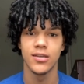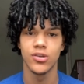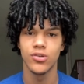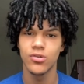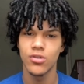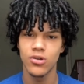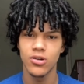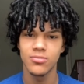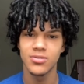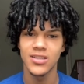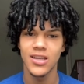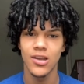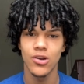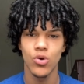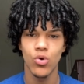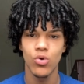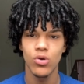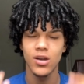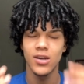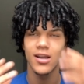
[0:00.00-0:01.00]
You know what I'm saying?
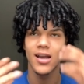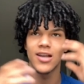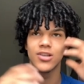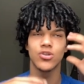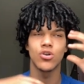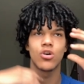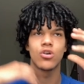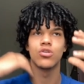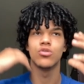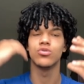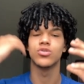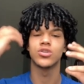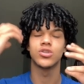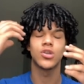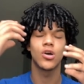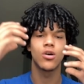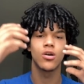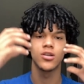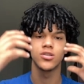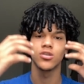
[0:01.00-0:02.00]
Organize all those
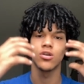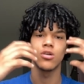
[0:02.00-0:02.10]
thoughts,